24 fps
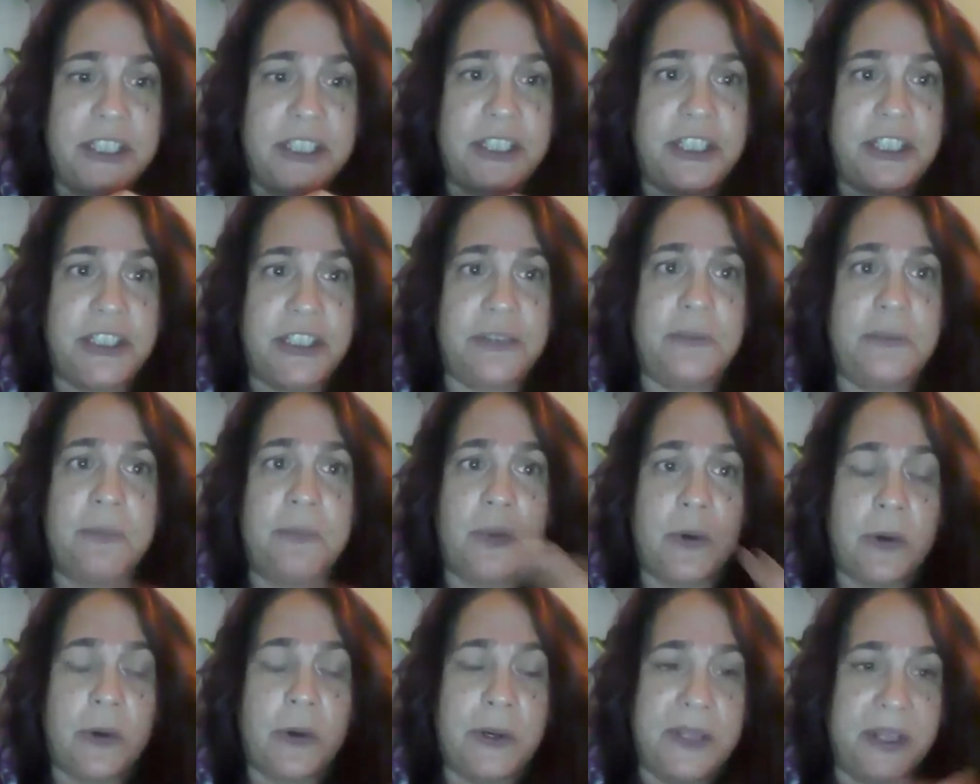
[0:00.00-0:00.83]
to do
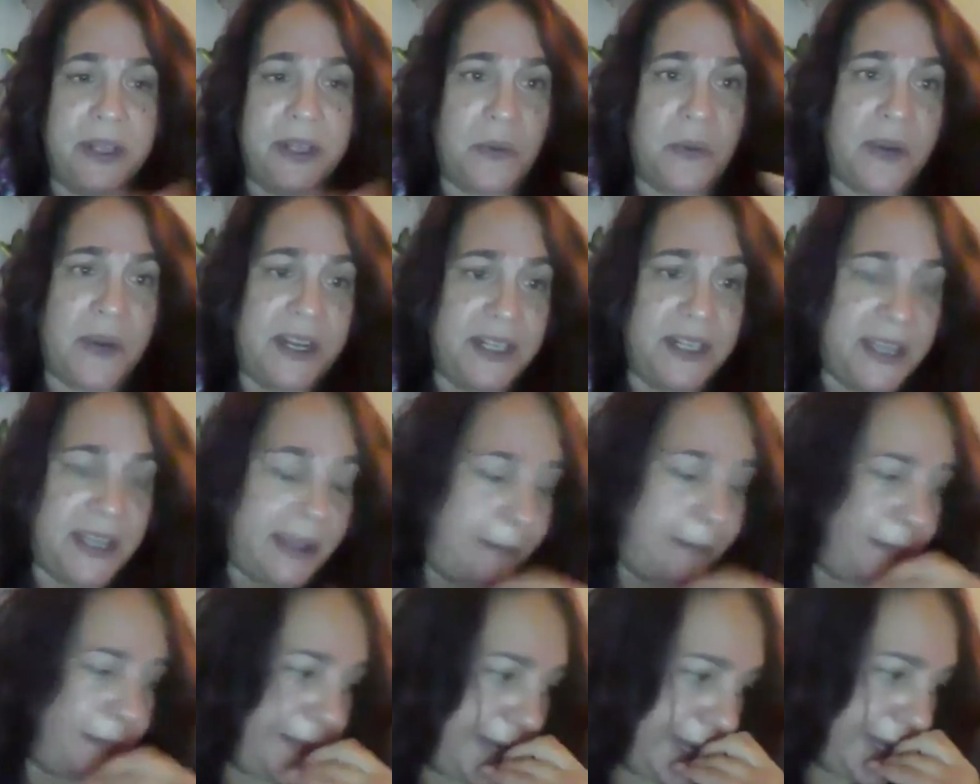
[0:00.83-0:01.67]
more than one
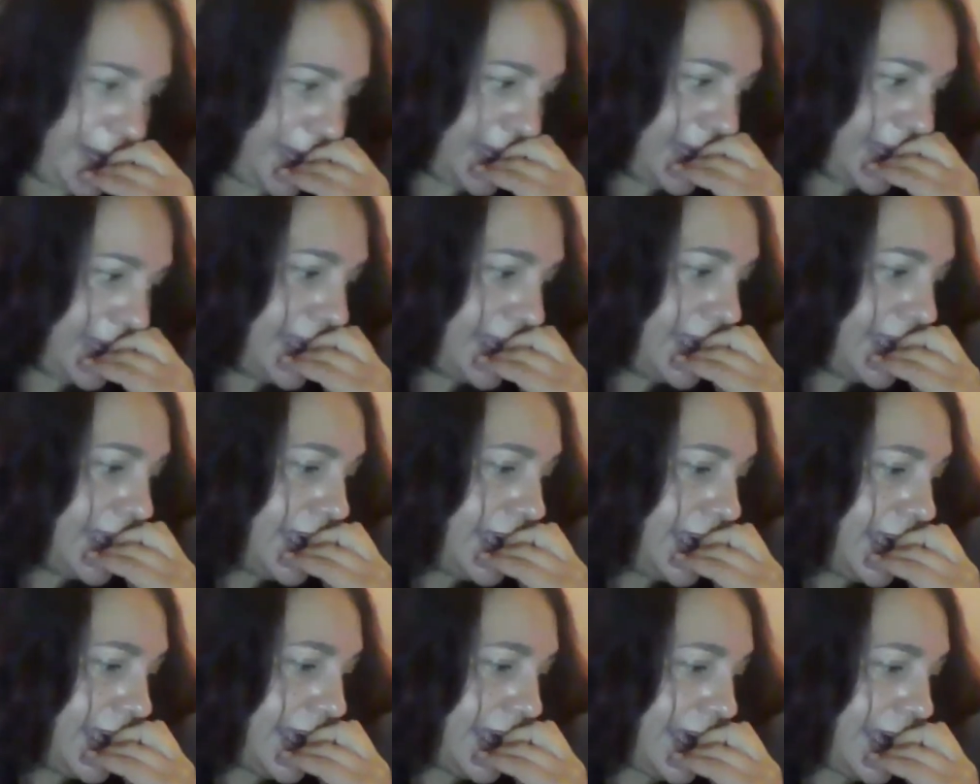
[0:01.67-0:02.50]
company.
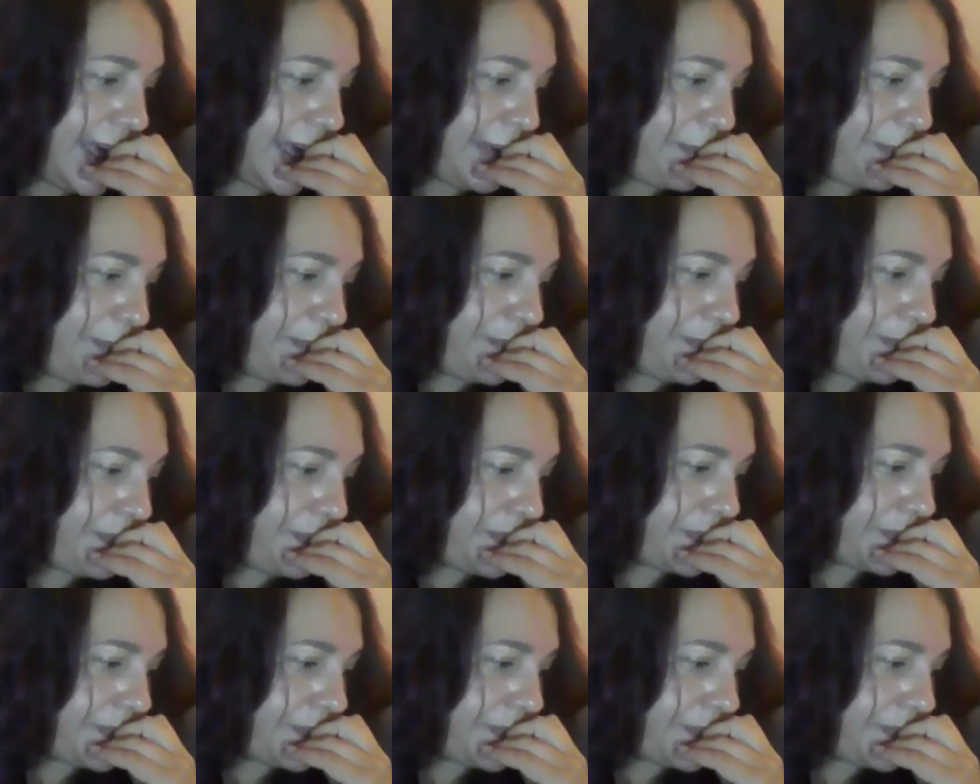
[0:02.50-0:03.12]
So